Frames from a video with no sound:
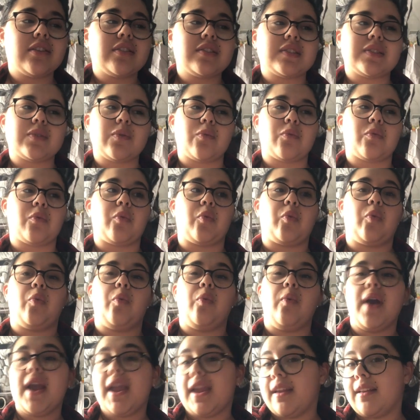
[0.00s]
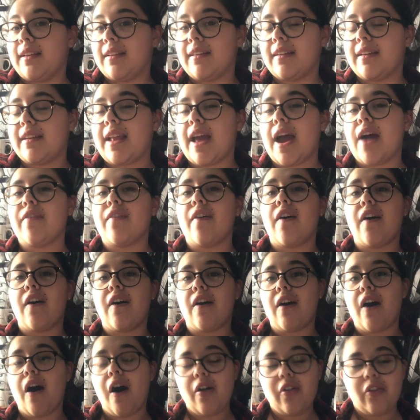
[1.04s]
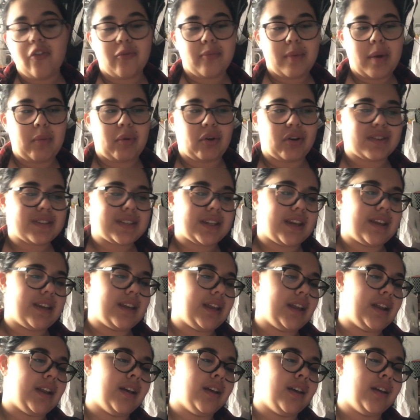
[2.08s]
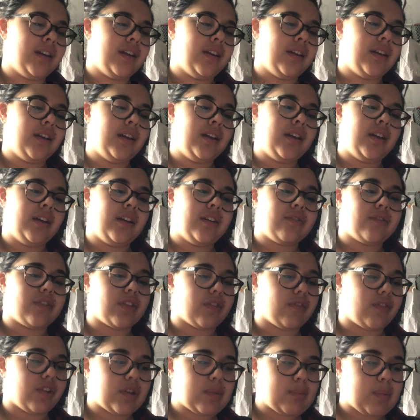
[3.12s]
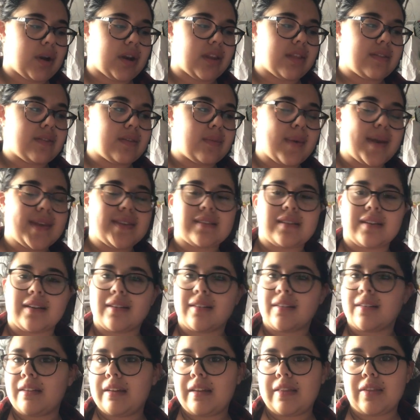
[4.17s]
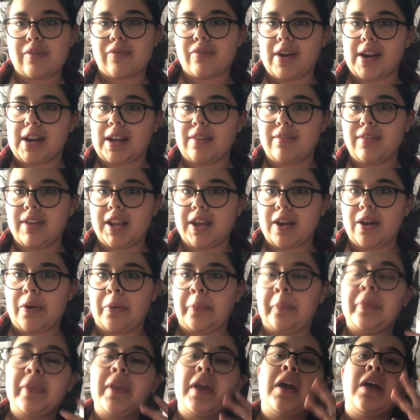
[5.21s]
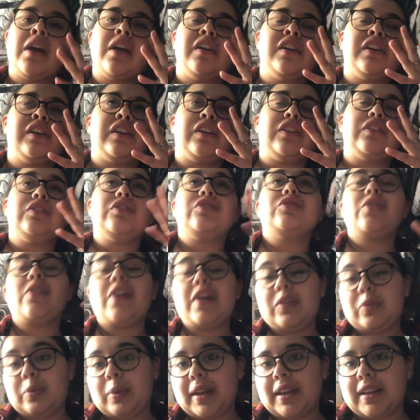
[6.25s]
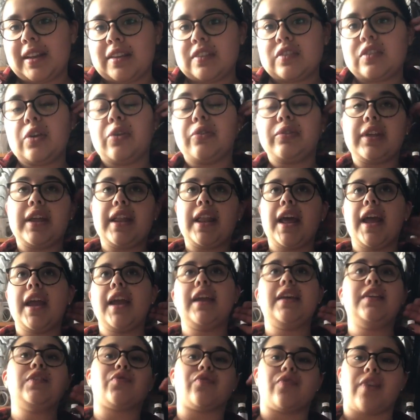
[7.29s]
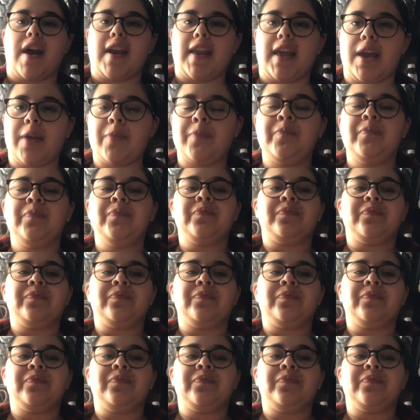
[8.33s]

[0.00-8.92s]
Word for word: I just wait and have all of my books that I need for the first part of the semester in the Friday video. So that's what I did. So today is Friday.